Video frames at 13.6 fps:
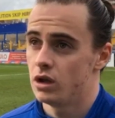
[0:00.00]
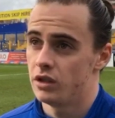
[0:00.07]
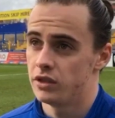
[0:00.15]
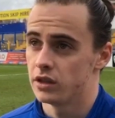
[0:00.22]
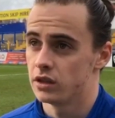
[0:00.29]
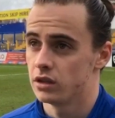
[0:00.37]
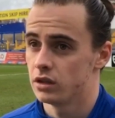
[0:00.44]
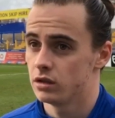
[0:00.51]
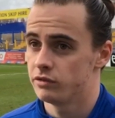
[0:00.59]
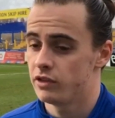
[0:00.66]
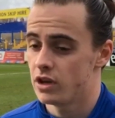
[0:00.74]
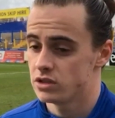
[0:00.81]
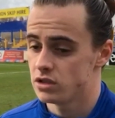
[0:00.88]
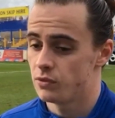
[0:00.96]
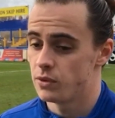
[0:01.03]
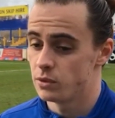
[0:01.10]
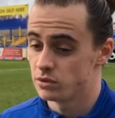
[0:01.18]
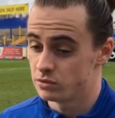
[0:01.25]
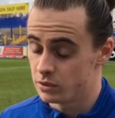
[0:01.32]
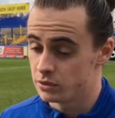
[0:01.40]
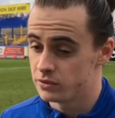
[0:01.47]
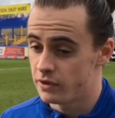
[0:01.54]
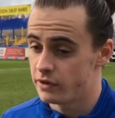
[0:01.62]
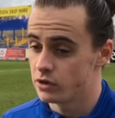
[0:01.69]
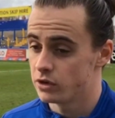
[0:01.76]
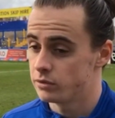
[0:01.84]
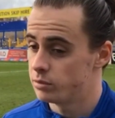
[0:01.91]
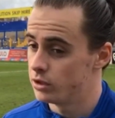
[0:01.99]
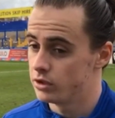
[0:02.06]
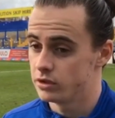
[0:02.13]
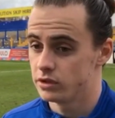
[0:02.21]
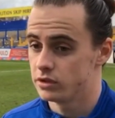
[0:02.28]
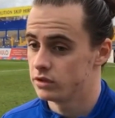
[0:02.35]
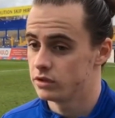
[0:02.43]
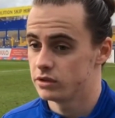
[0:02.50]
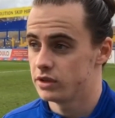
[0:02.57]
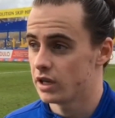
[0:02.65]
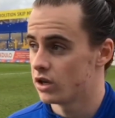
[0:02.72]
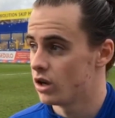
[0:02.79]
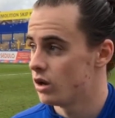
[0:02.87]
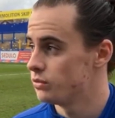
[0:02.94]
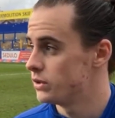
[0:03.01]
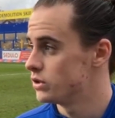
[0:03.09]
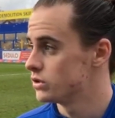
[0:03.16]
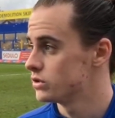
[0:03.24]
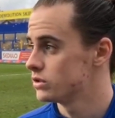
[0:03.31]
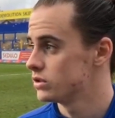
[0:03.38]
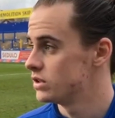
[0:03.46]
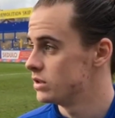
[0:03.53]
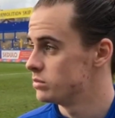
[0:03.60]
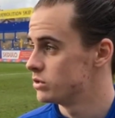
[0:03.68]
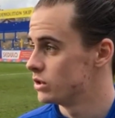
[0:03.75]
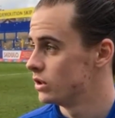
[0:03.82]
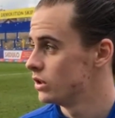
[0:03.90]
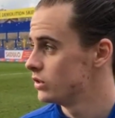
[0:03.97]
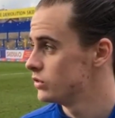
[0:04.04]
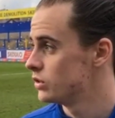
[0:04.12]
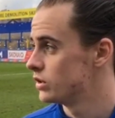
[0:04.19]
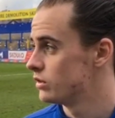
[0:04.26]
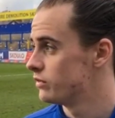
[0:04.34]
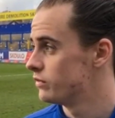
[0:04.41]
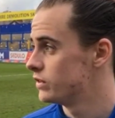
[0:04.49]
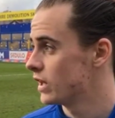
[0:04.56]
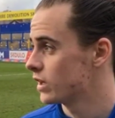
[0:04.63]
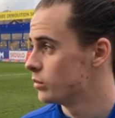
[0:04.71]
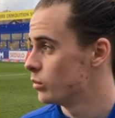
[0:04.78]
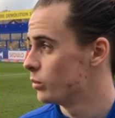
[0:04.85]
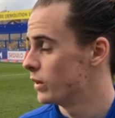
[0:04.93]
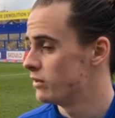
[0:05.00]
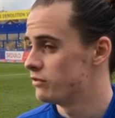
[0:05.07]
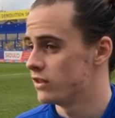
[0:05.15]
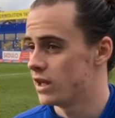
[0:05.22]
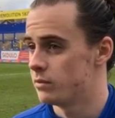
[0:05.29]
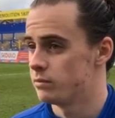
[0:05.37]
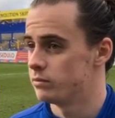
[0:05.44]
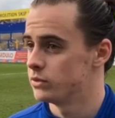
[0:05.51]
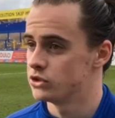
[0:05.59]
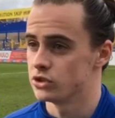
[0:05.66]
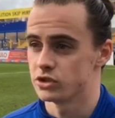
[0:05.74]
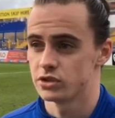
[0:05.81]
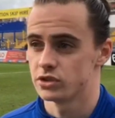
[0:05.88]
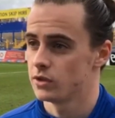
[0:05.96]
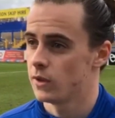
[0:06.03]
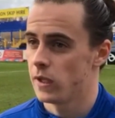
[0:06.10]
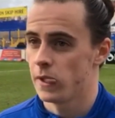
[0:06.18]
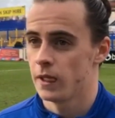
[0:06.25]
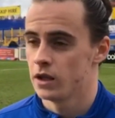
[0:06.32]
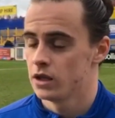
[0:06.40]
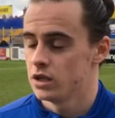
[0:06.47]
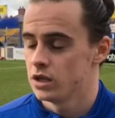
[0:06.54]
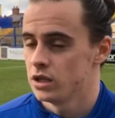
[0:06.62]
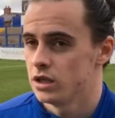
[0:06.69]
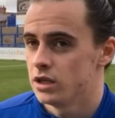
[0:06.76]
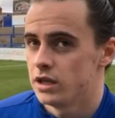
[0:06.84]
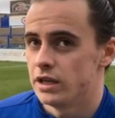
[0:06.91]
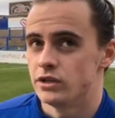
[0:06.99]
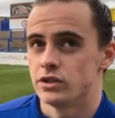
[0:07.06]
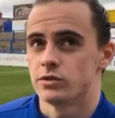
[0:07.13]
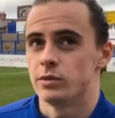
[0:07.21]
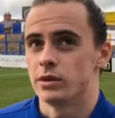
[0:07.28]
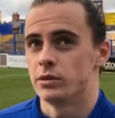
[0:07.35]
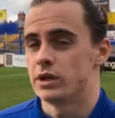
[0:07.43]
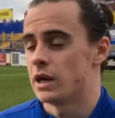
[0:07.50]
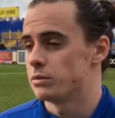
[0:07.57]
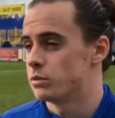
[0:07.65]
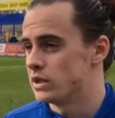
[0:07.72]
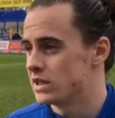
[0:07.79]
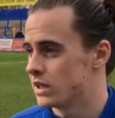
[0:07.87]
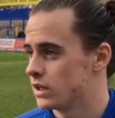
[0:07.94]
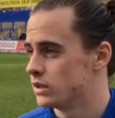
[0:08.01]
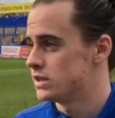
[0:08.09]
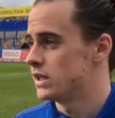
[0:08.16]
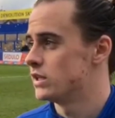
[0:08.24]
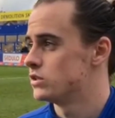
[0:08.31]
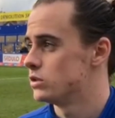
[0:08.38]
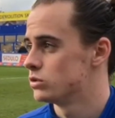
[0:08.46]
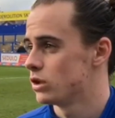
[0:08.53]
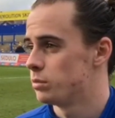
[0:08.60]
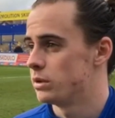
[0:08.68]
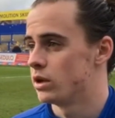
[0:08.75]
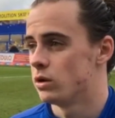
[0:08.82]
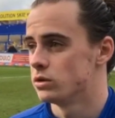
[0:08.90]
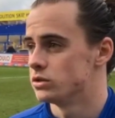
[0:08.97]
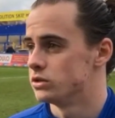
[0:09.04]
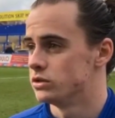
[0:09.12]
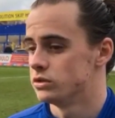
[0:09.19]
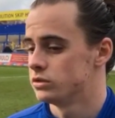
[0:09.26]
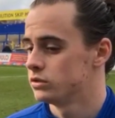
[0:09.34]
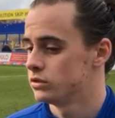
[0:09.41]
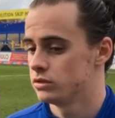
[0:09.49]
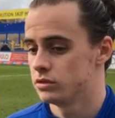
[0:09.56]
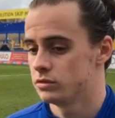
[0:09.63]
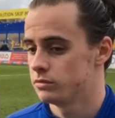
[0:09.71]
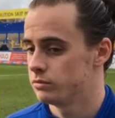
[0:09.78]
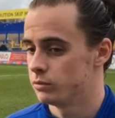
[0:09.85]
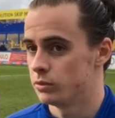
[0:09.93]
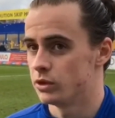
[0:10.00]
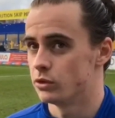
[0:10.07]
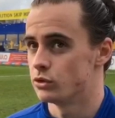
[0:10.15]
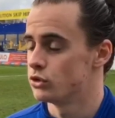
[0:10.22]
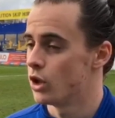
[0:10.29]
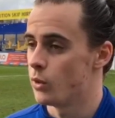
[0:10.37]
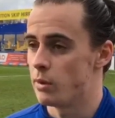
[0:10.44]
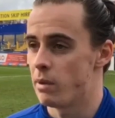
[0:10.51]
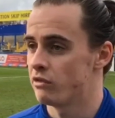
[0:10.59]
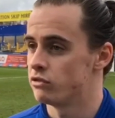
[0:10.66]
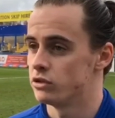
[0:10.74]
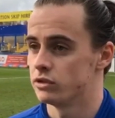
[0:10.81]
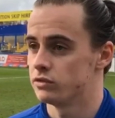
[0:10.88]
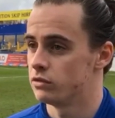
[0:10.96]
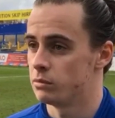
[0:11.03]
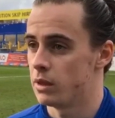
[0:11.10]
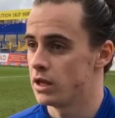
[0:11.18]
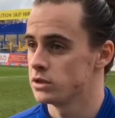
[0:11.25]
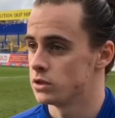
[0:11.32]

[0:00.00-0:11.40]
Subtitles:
I think first off we was very good, but second half we just seemed to, as soon as the second one went in for them, we conceded two sloppy goals and there was no way back for us from that.